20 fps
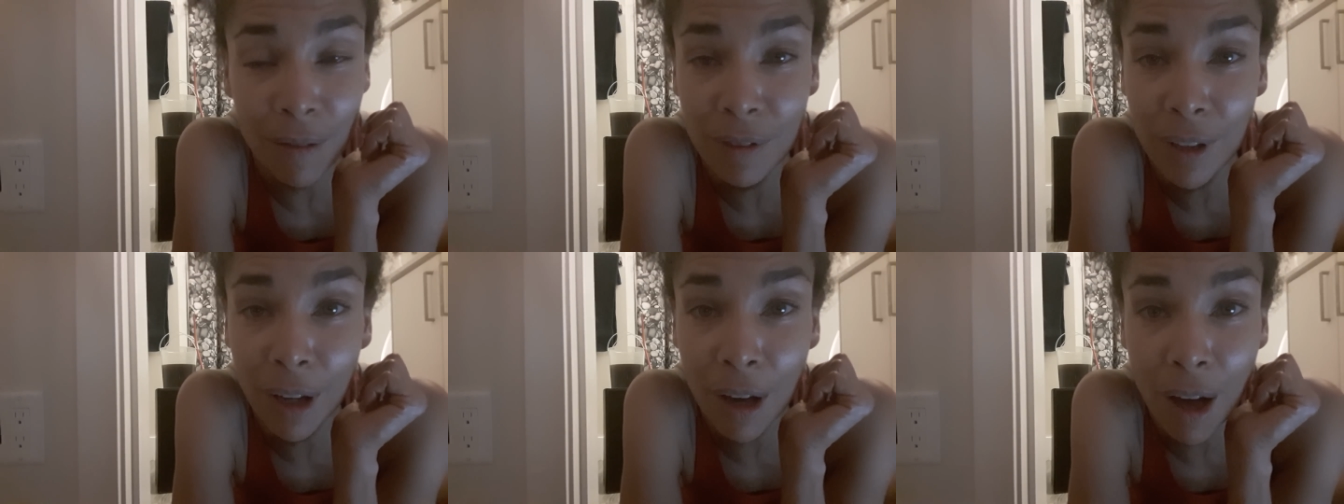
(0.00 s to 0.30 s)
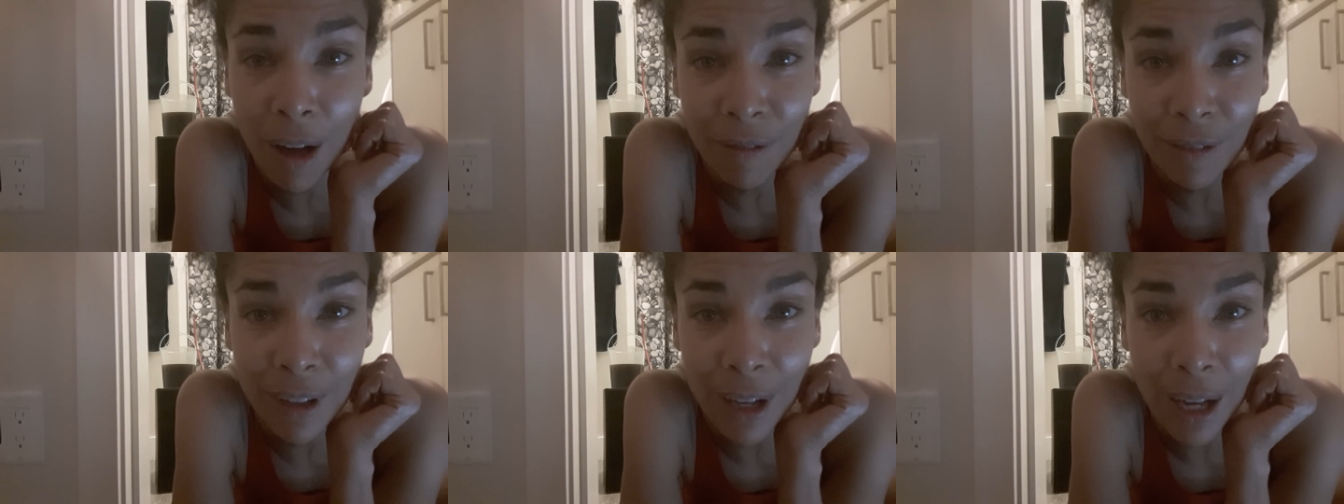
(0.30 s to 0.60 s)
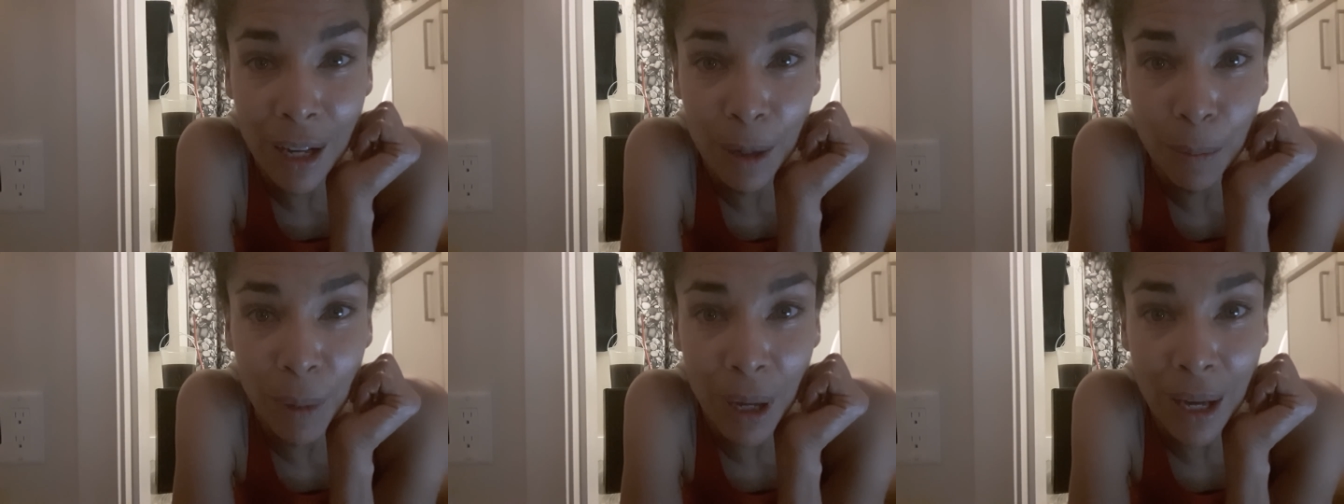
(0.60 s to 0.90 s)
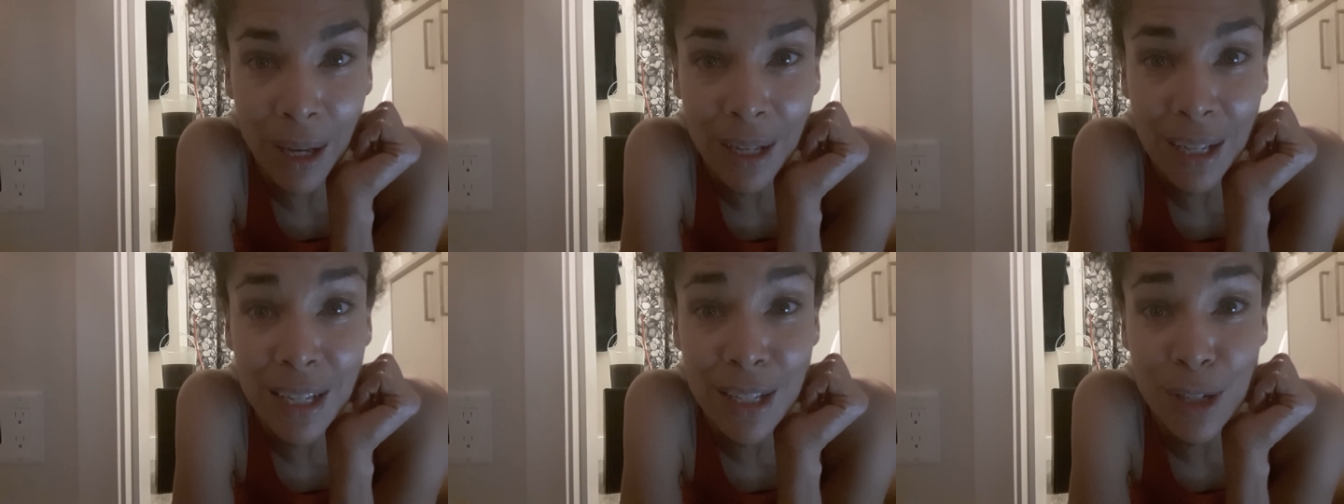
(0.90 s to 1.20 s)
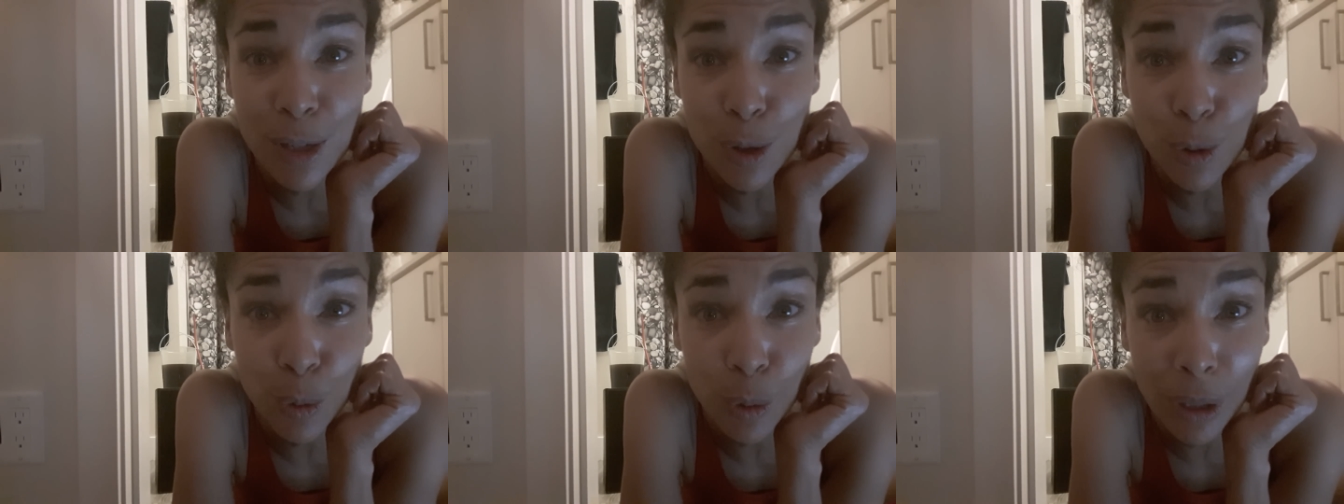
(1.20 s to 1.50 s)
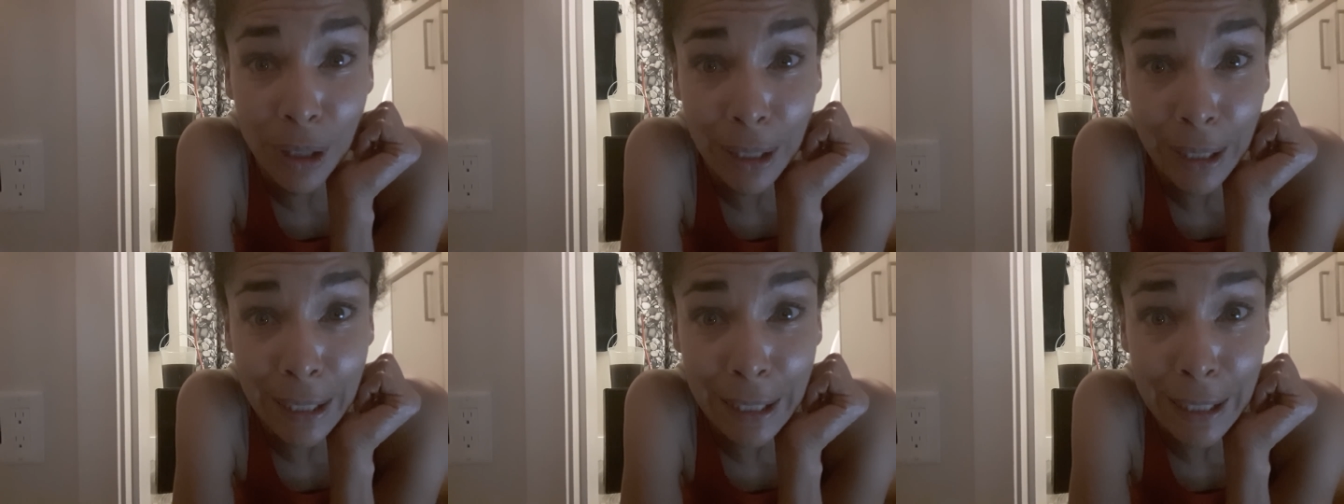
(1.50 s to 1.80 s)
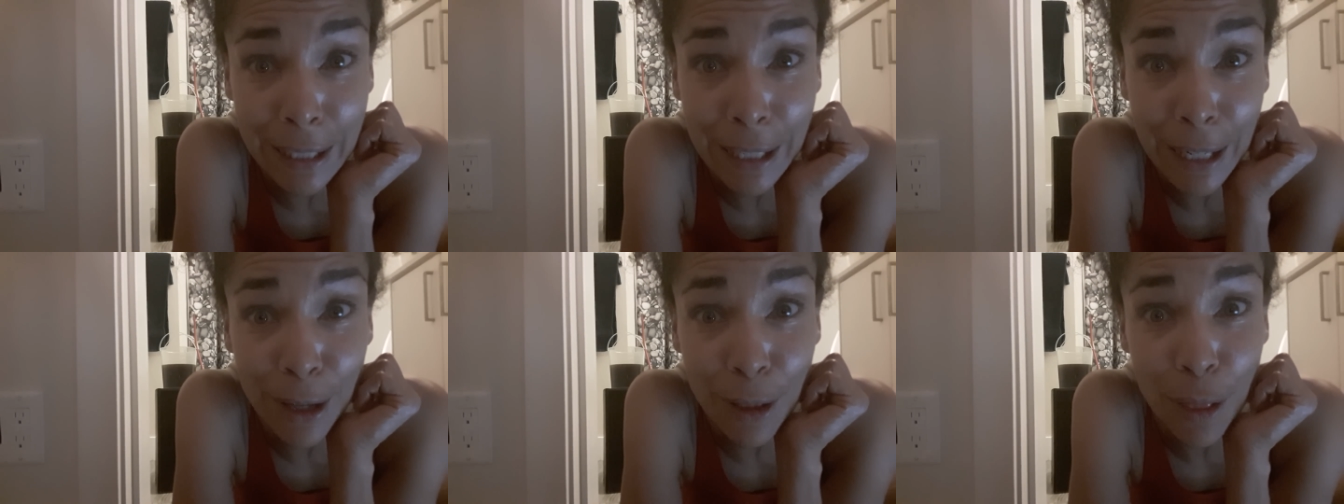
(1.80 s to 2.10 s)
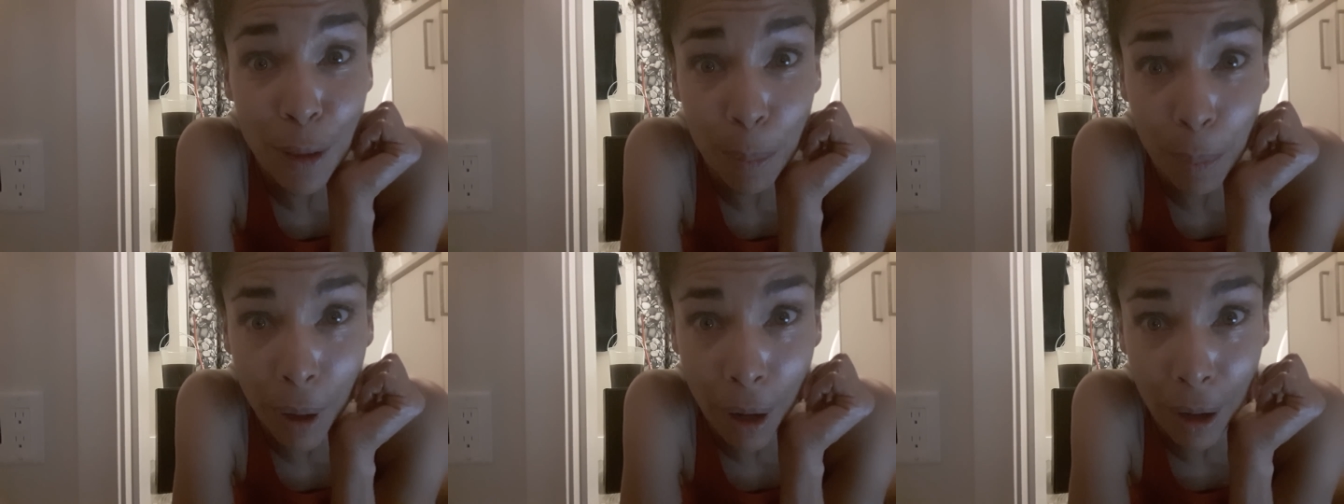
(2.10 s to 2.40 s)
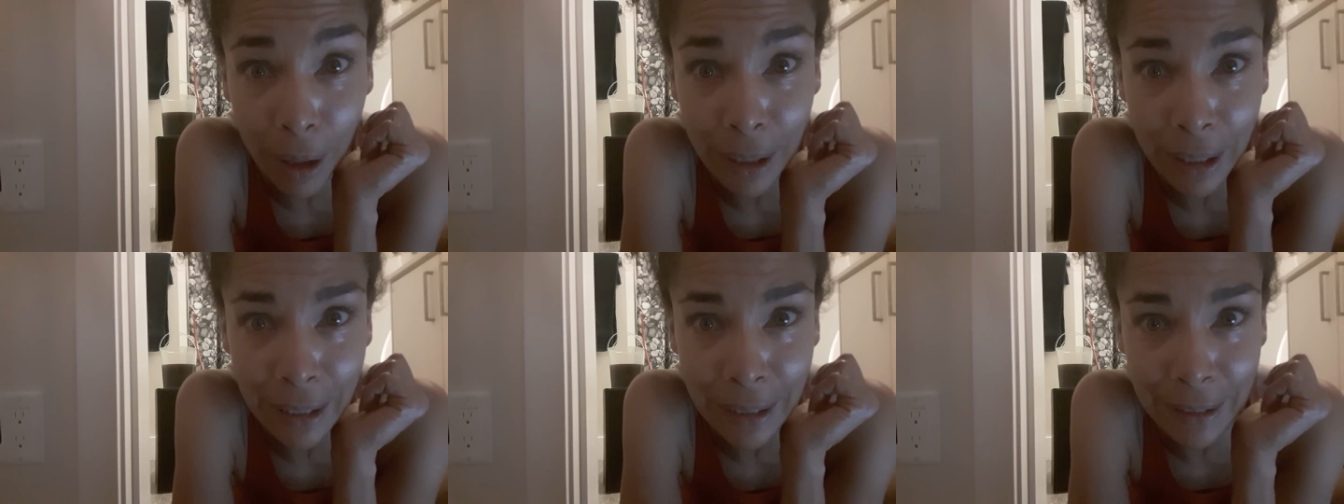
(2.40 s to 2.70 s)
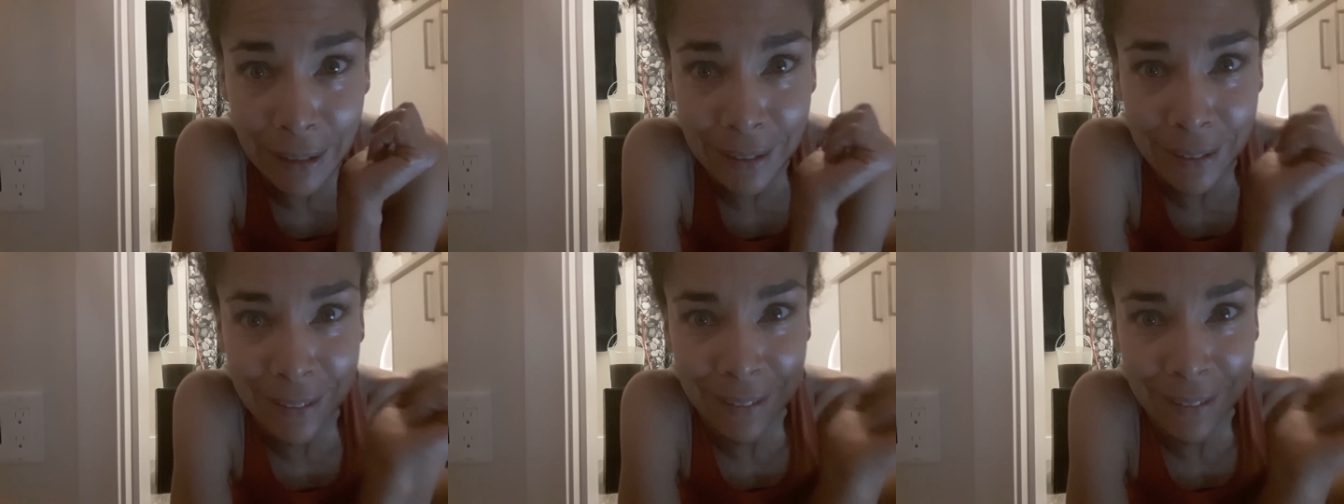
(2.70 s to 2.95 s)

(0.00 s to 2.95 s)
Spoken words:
of the coffee enema is to clean the body.